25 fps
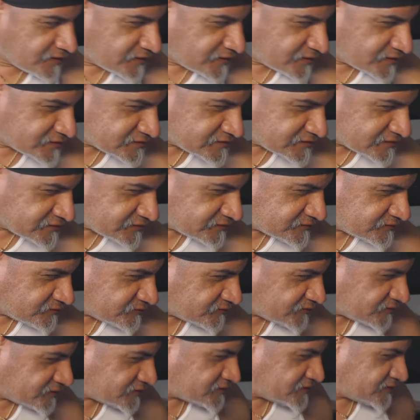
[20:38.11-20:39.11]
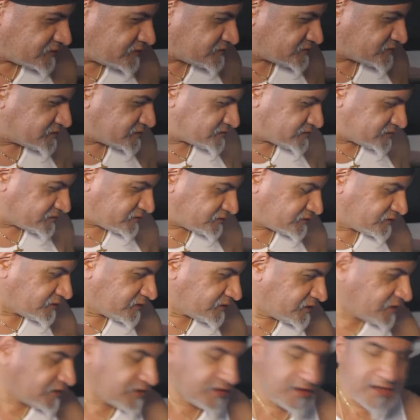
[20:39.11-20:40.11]
let's see what else is here.
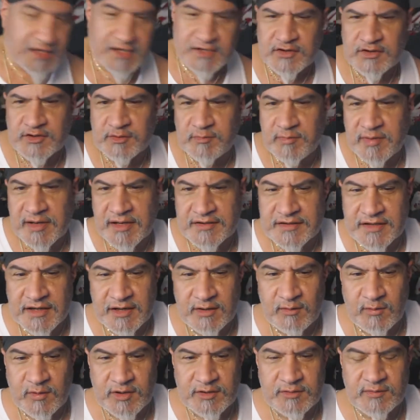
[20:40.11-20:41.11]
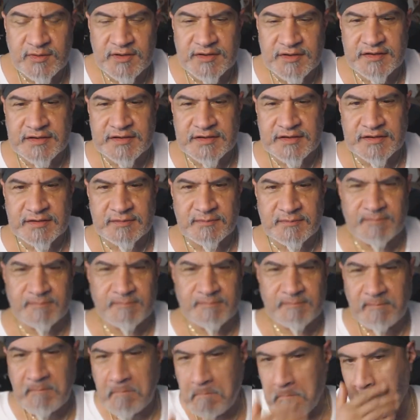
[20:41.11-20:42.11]
Another band that I worked with
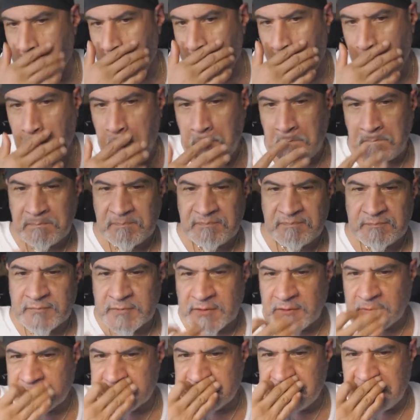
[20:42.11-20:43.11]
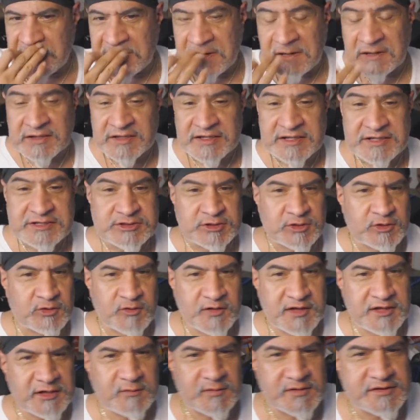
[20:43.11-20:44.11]
was a band called Lethal
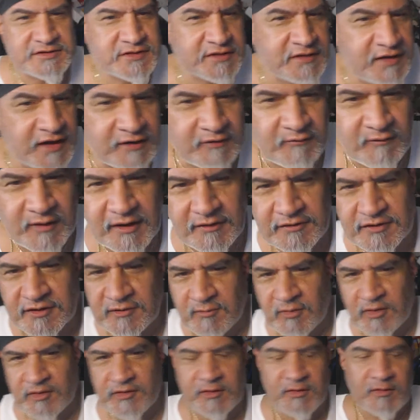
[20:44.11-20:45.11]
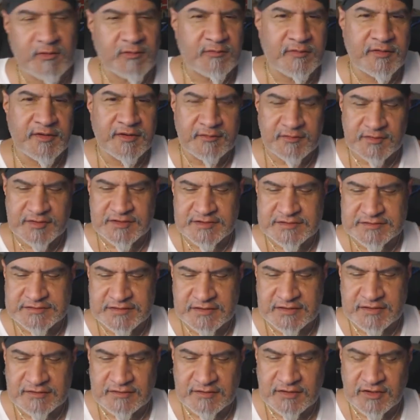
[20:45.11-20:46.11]
Creed, which are not around anymore. They were just
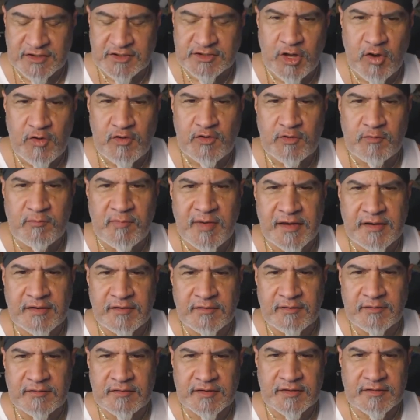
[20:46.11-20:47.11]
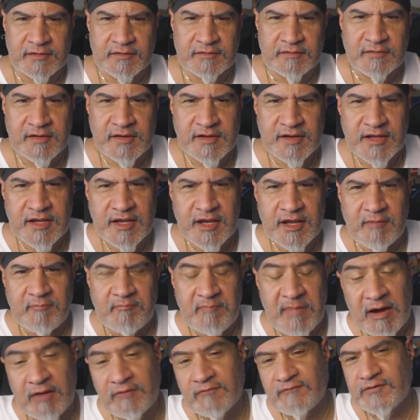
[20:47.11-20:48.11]
like a local band in
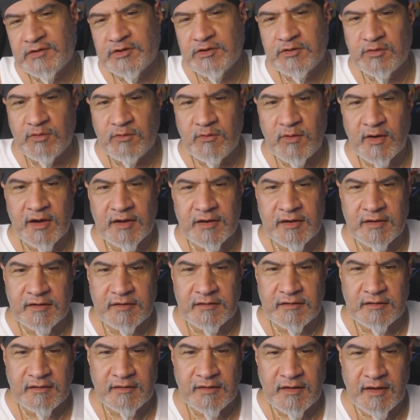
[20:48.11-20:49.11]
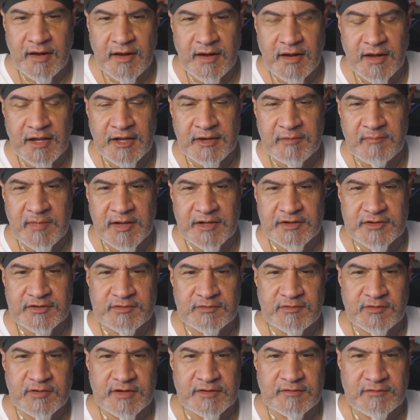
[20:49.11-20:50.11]
Mountain View who I had met
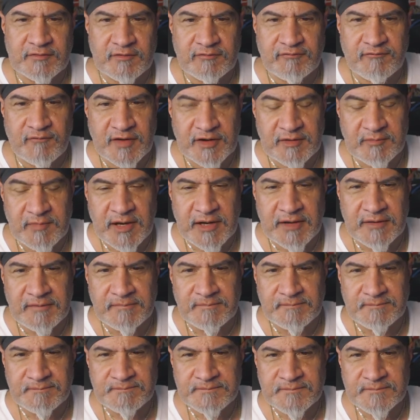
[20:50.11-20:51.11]
through a friend of mine,